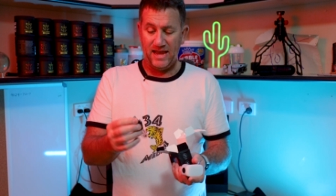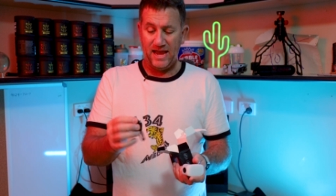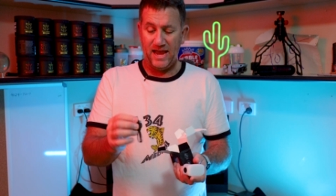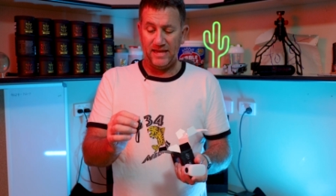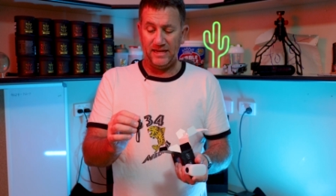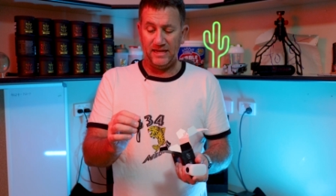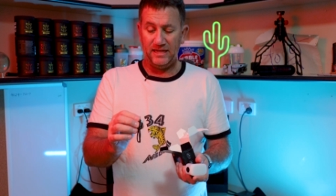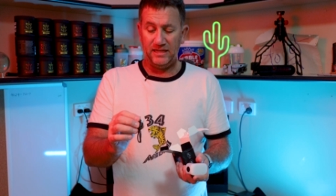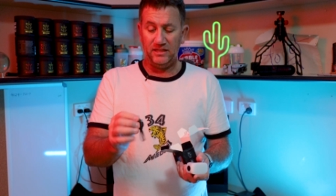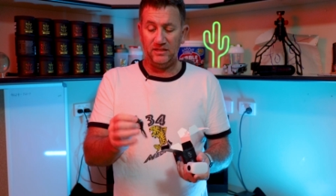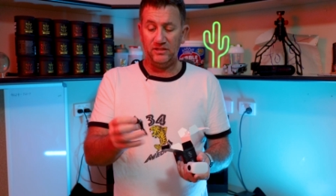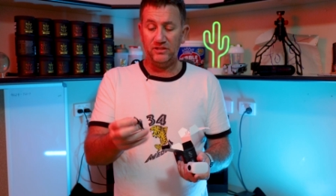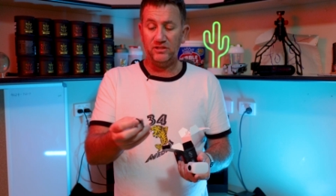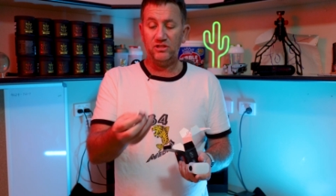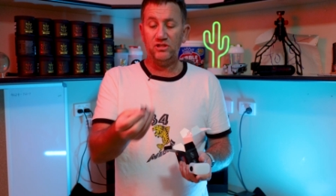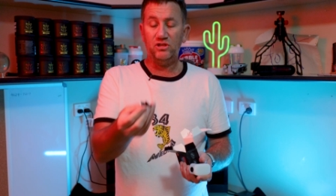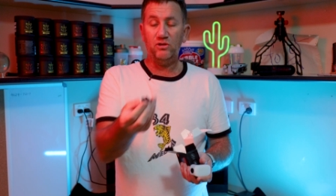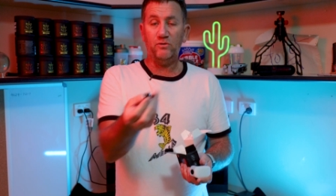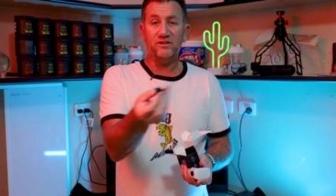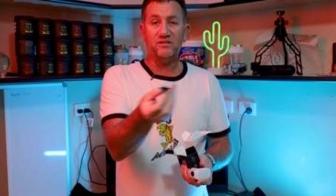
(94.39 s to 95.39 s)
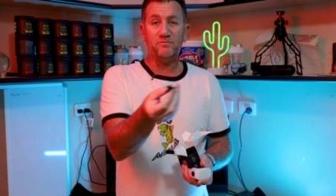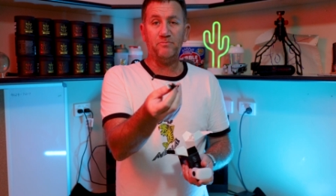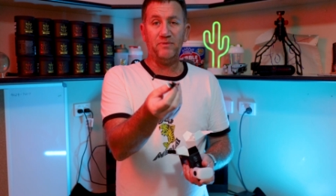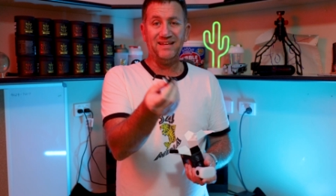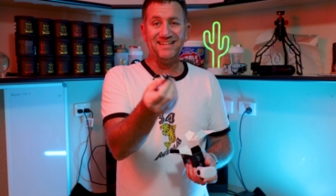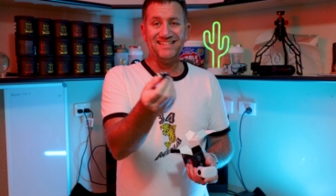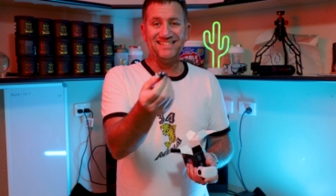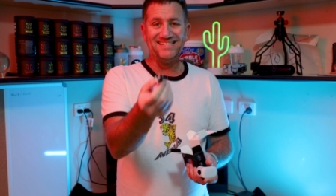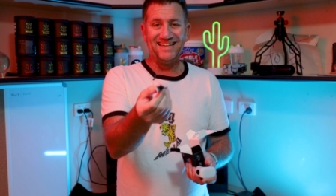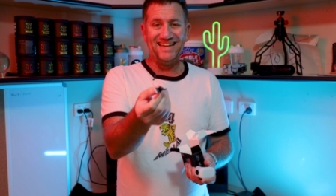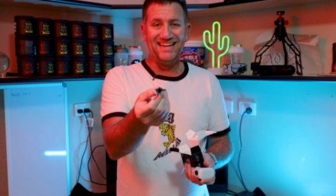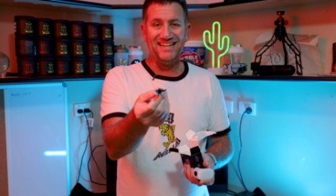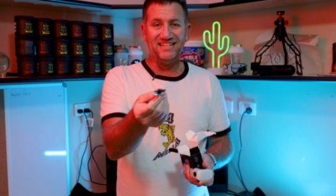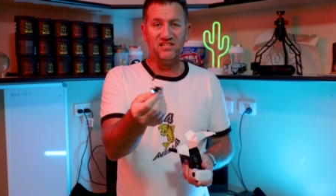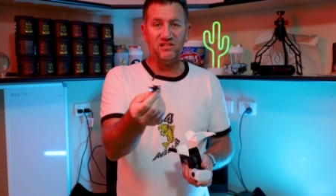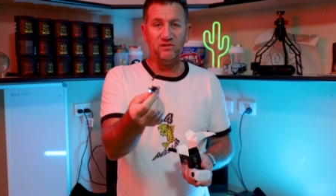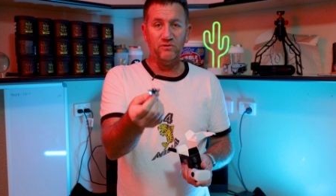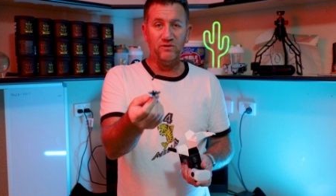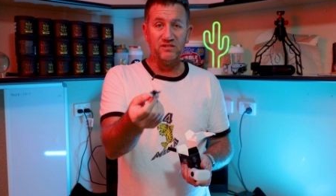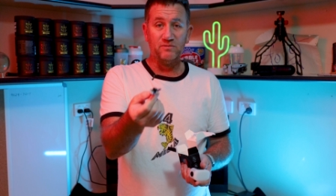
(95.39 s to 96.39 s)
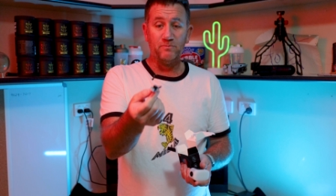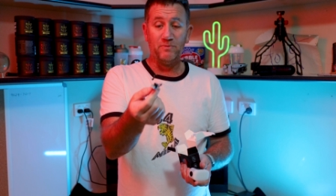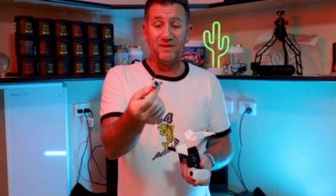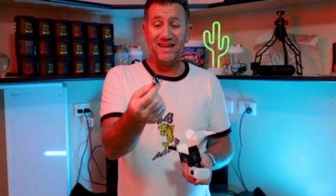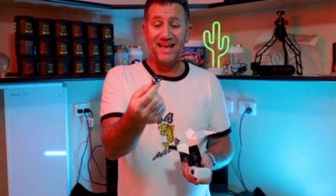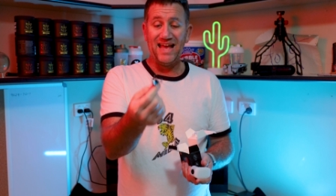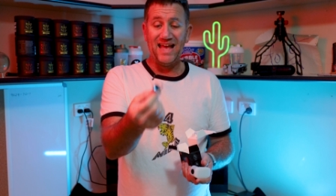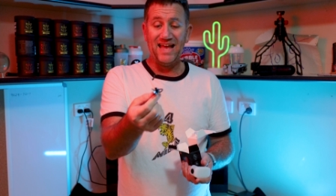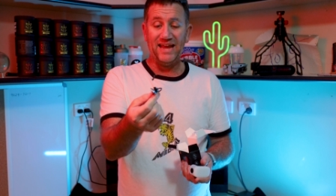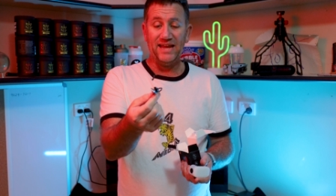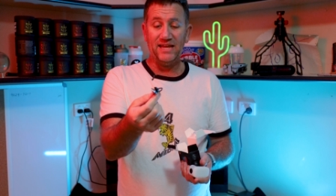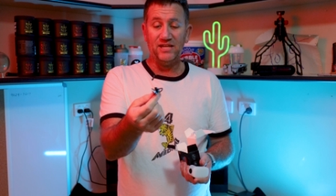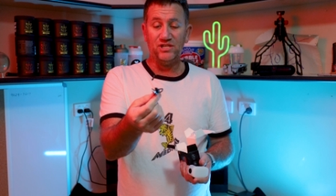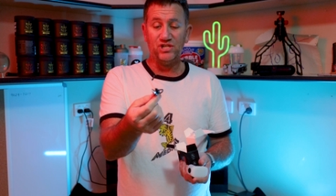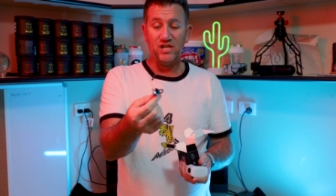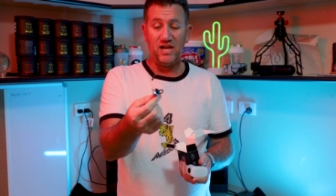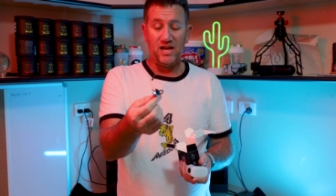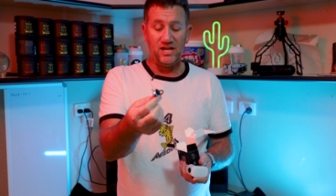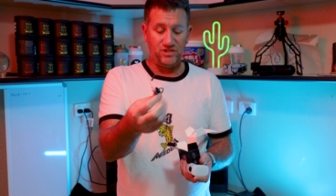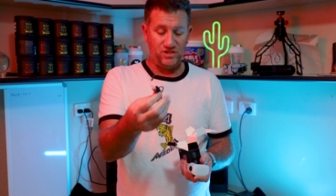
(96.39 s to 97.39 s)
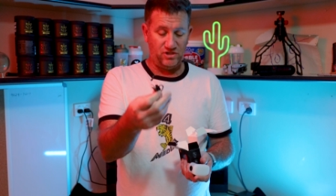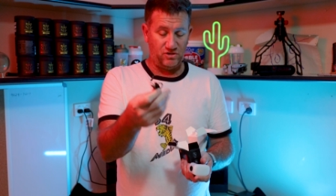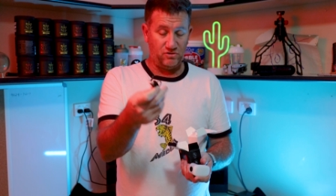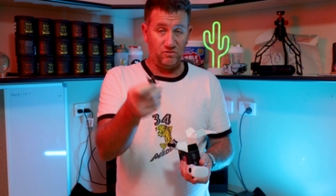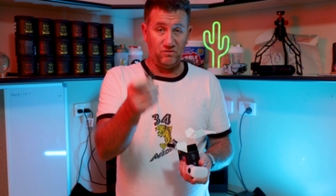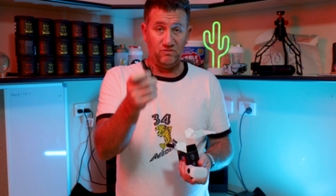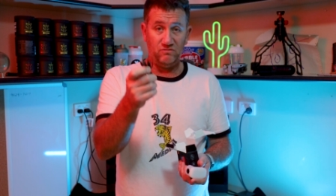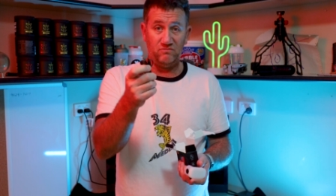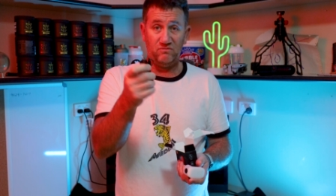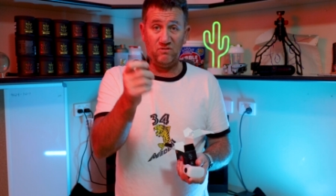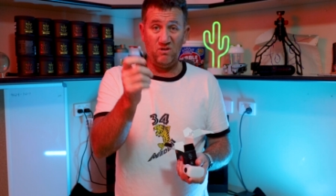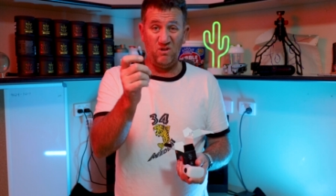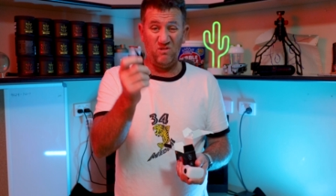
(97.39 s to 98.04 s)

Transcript: And a little USB-C to USB-A charging cord.